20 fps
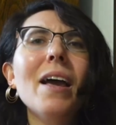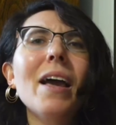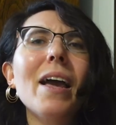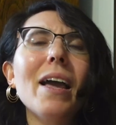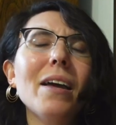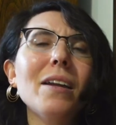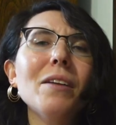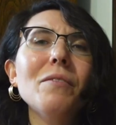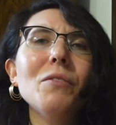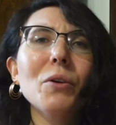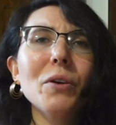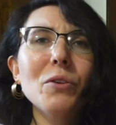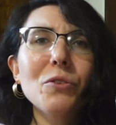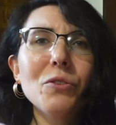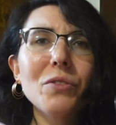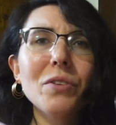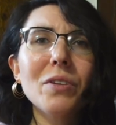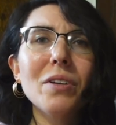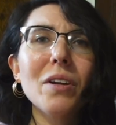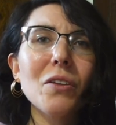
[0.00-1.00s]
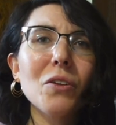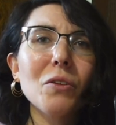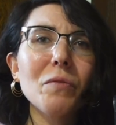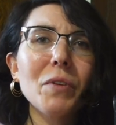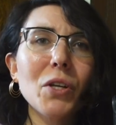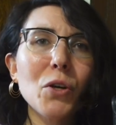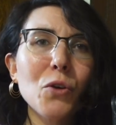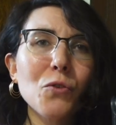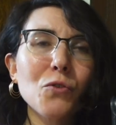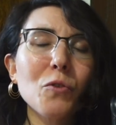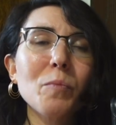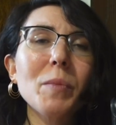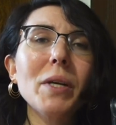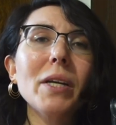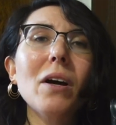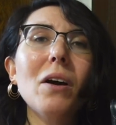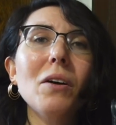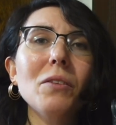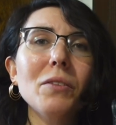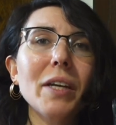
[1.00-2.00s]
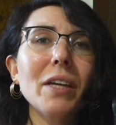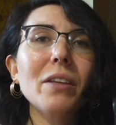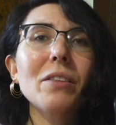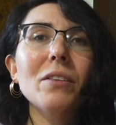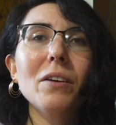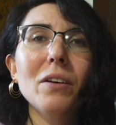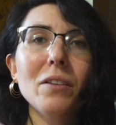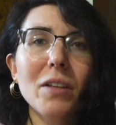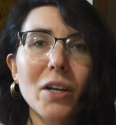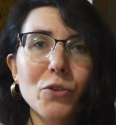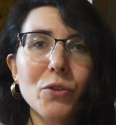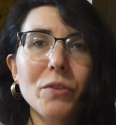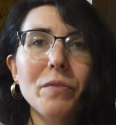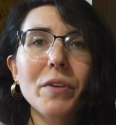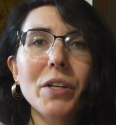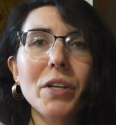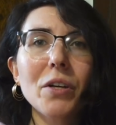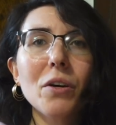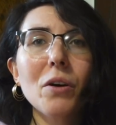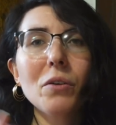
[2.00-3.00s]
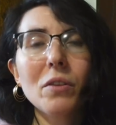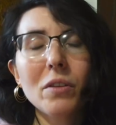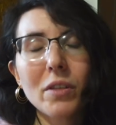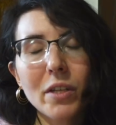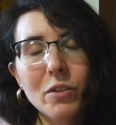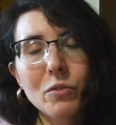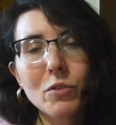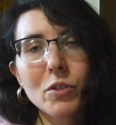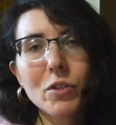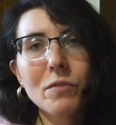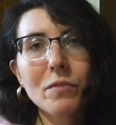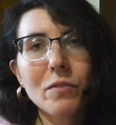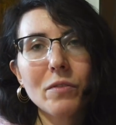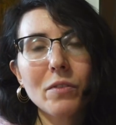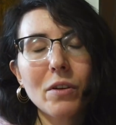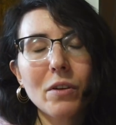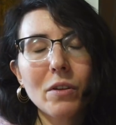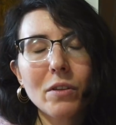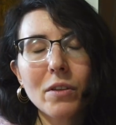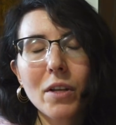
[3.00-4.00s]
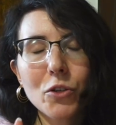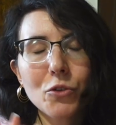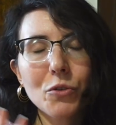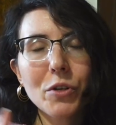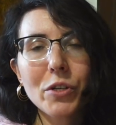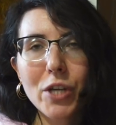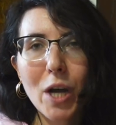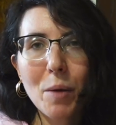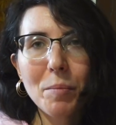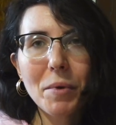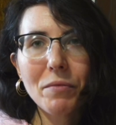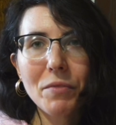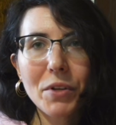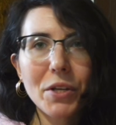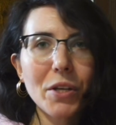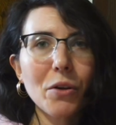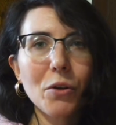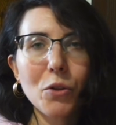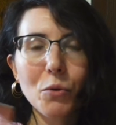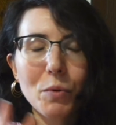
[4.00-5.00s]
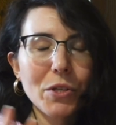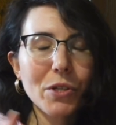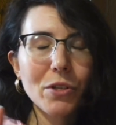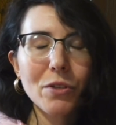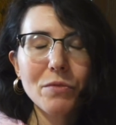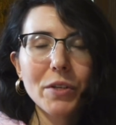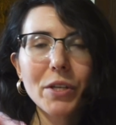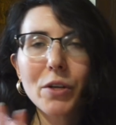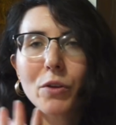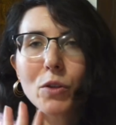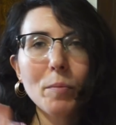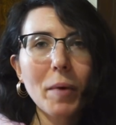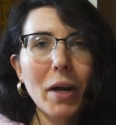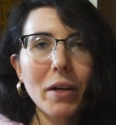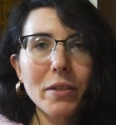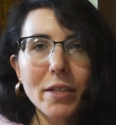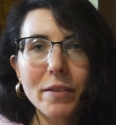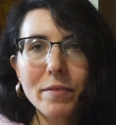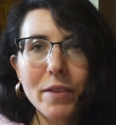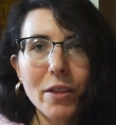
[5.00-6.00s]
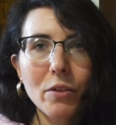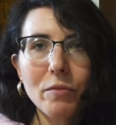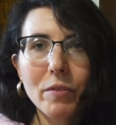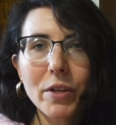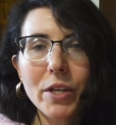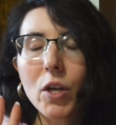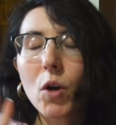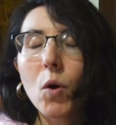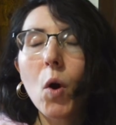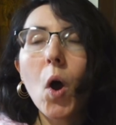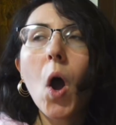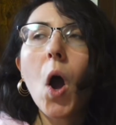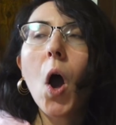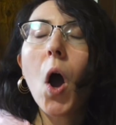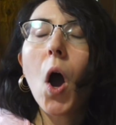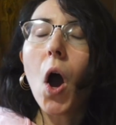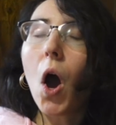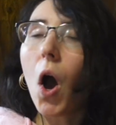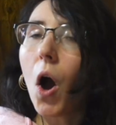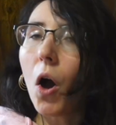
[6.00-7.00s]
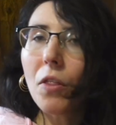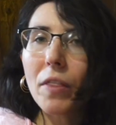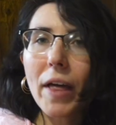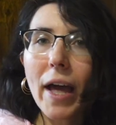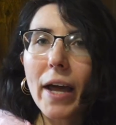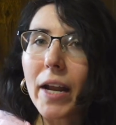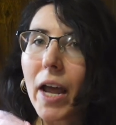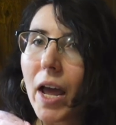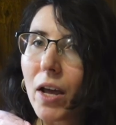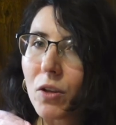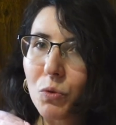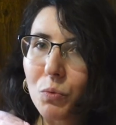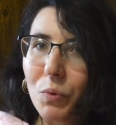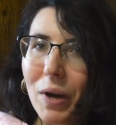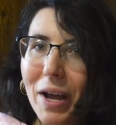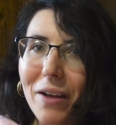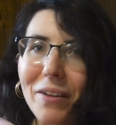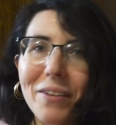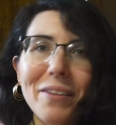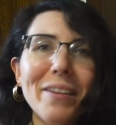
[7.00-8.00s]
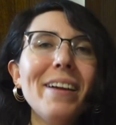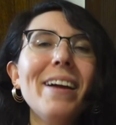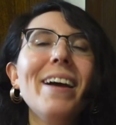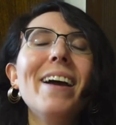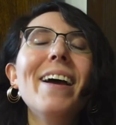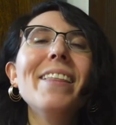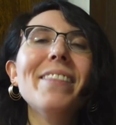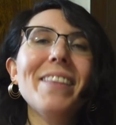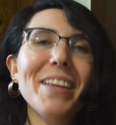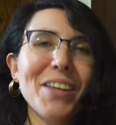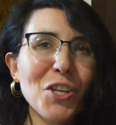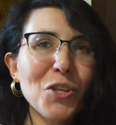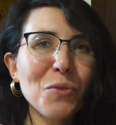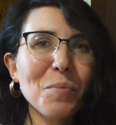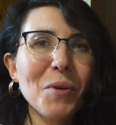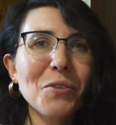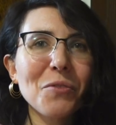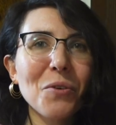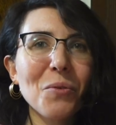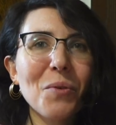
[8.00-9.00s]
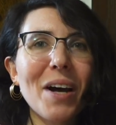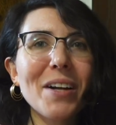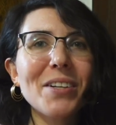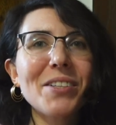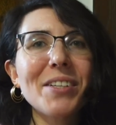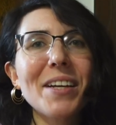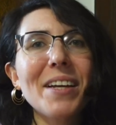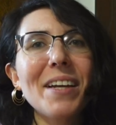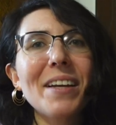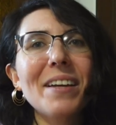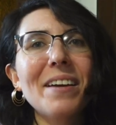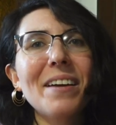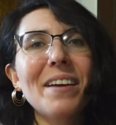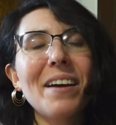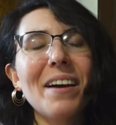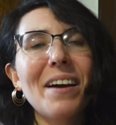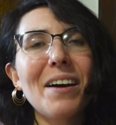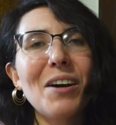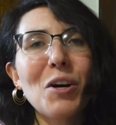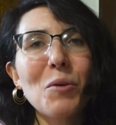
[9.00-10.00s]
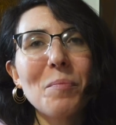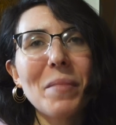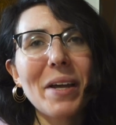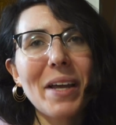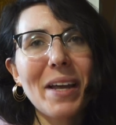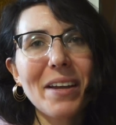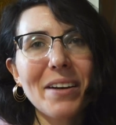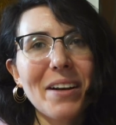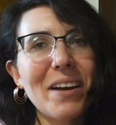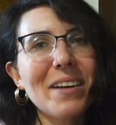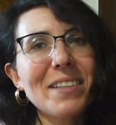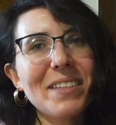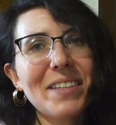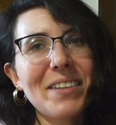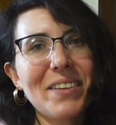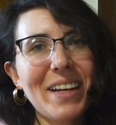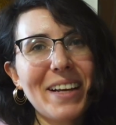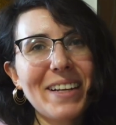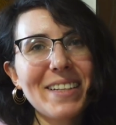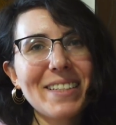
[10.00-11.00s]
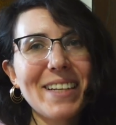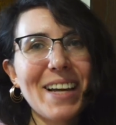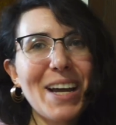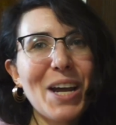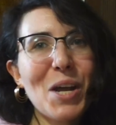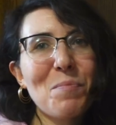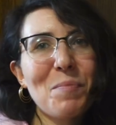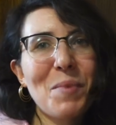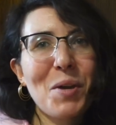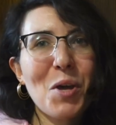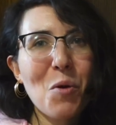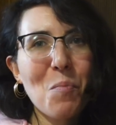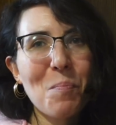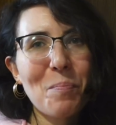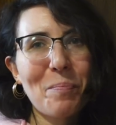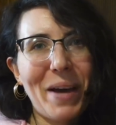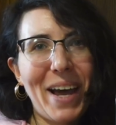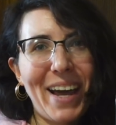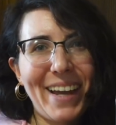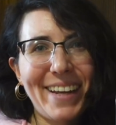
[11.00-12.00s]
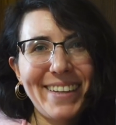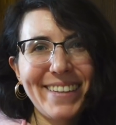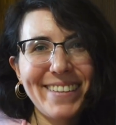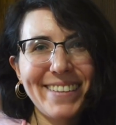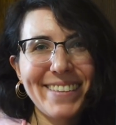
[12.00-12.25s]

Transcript: And if you're interested in other videos from me, I'll link the luxury video, the luxury, the luxury shopping video, the wishlist video, the box calf leather video, all that as well. Thank you so much for watching, um, and I'll see you next time. Bye.